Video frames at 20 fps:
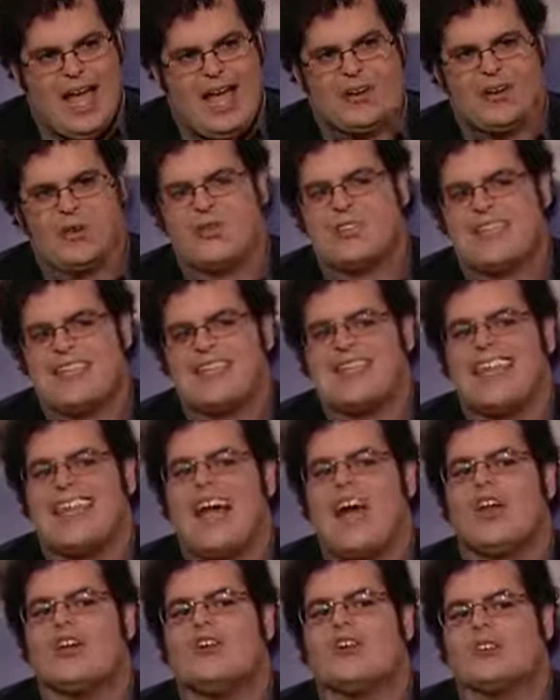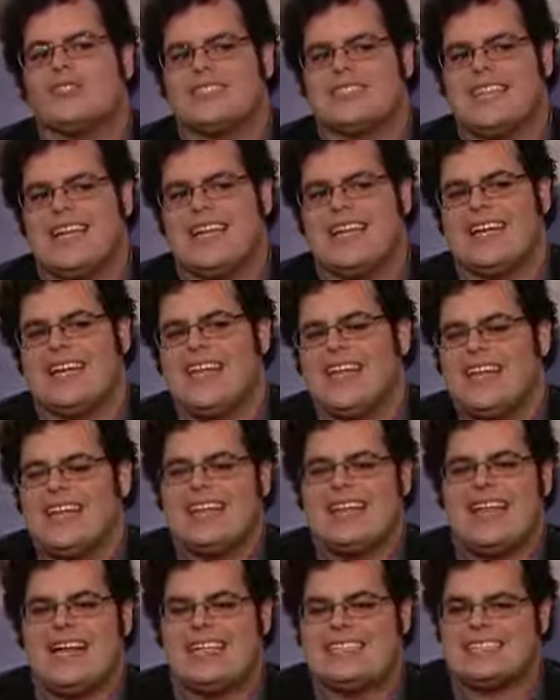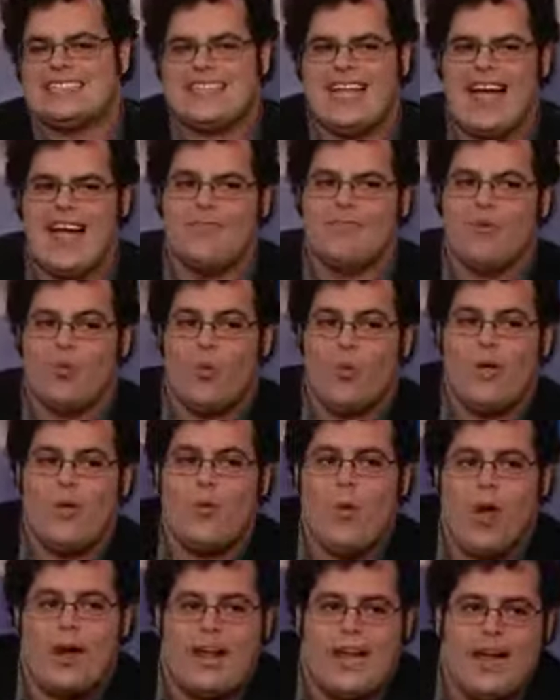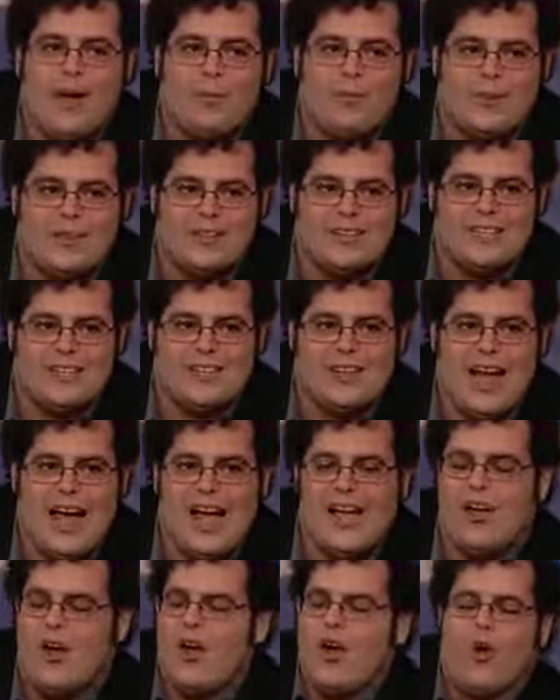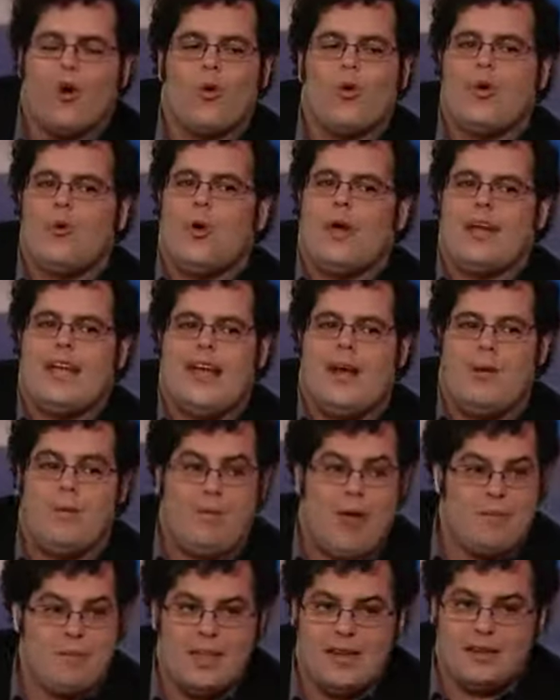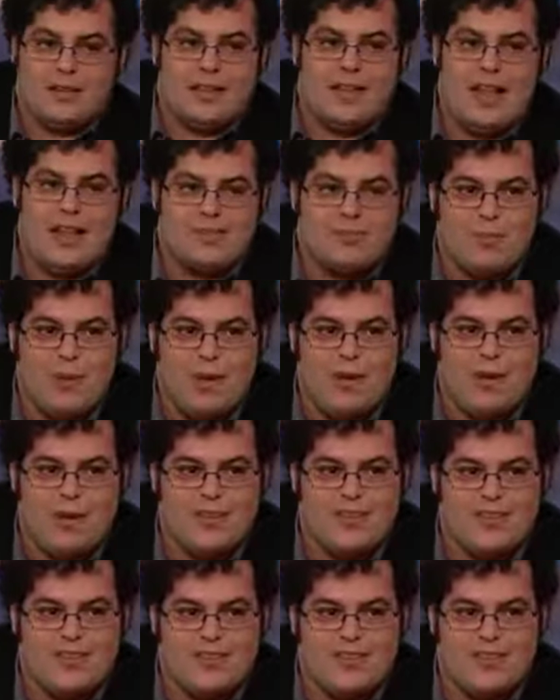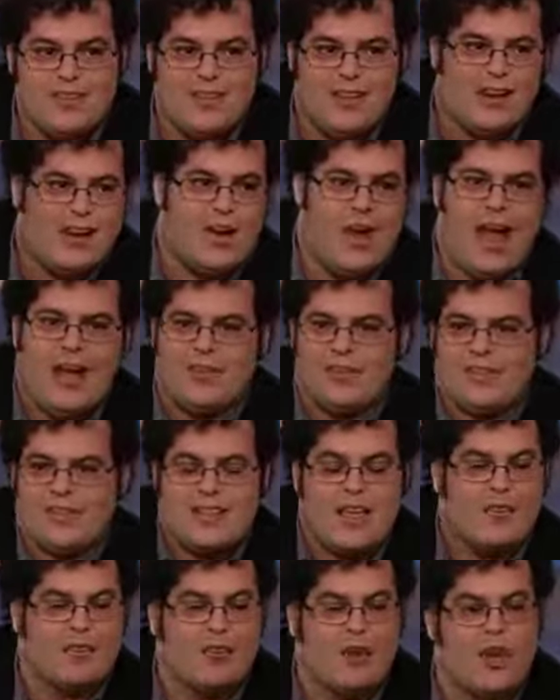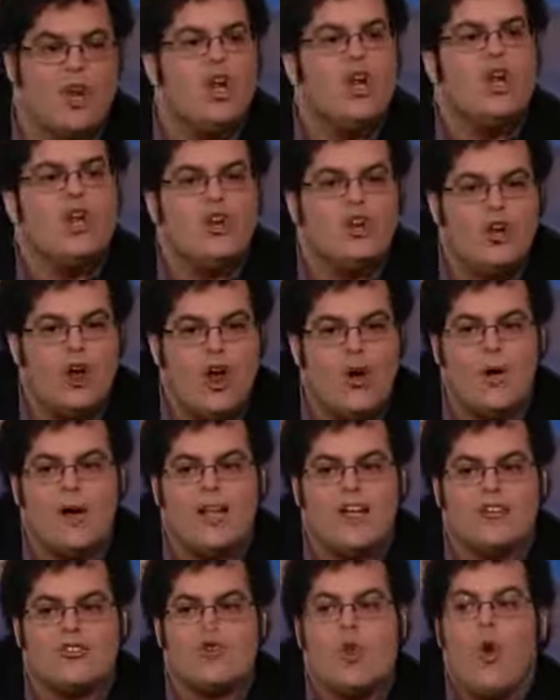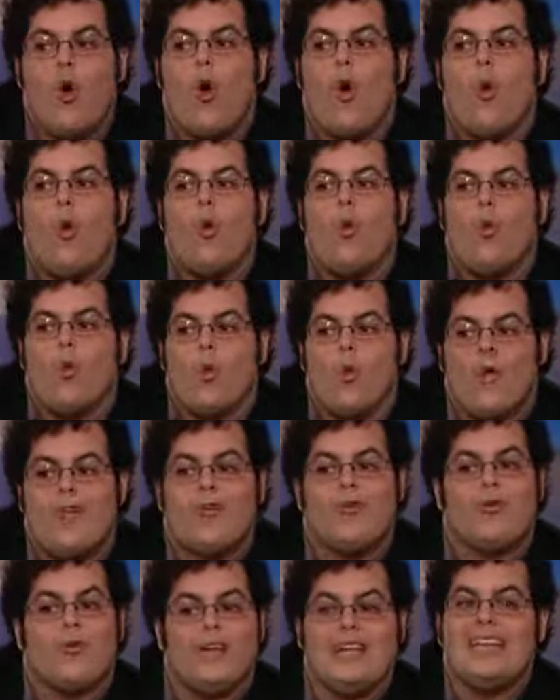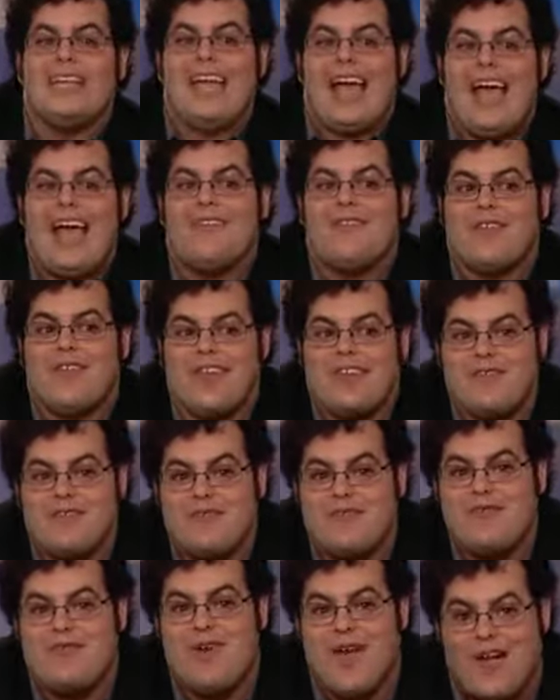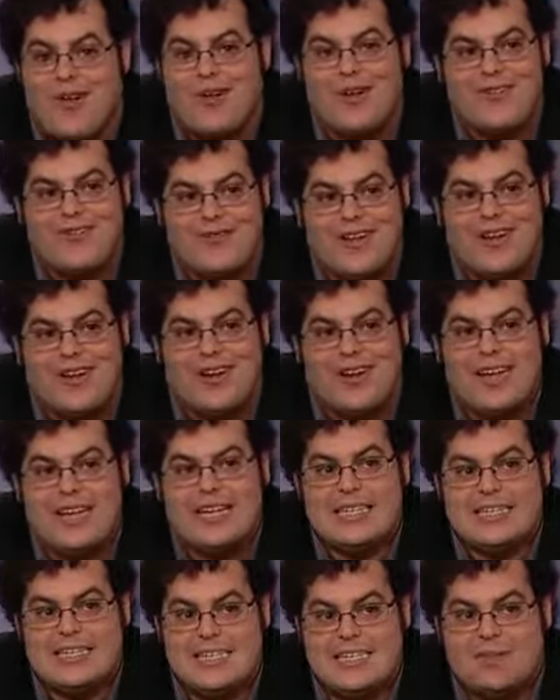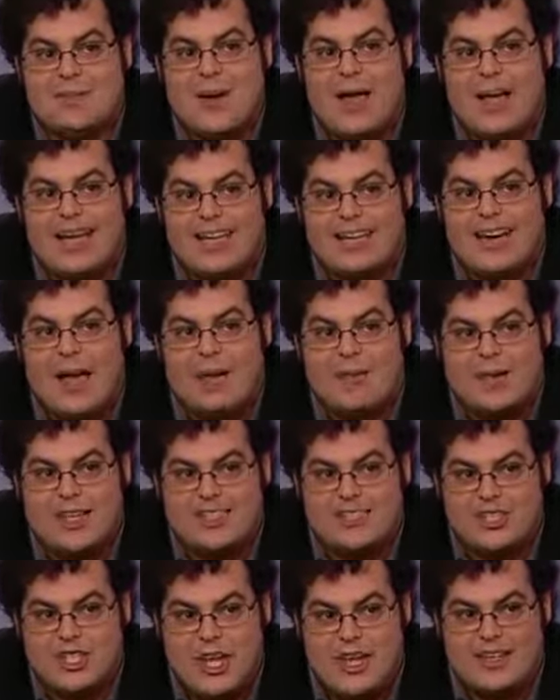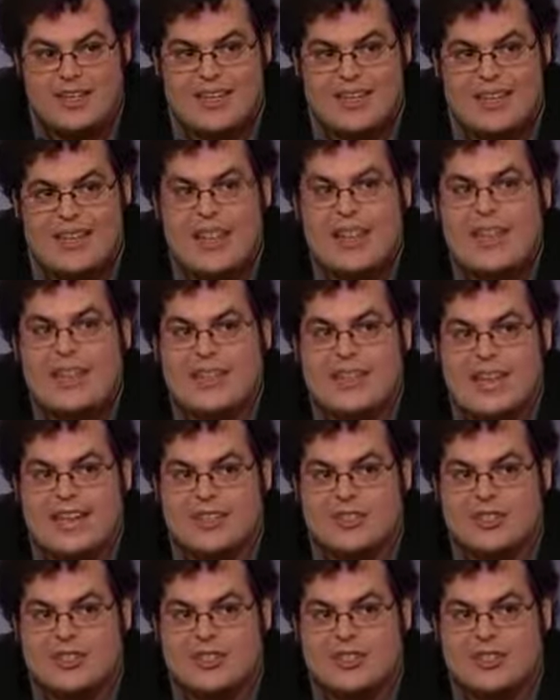I don't think they understand that it's not, we want to help you, little guy, or we want to help my middle class parents, you know, out in South Florida. No, it's, we really have a very, very deep economic agenda that is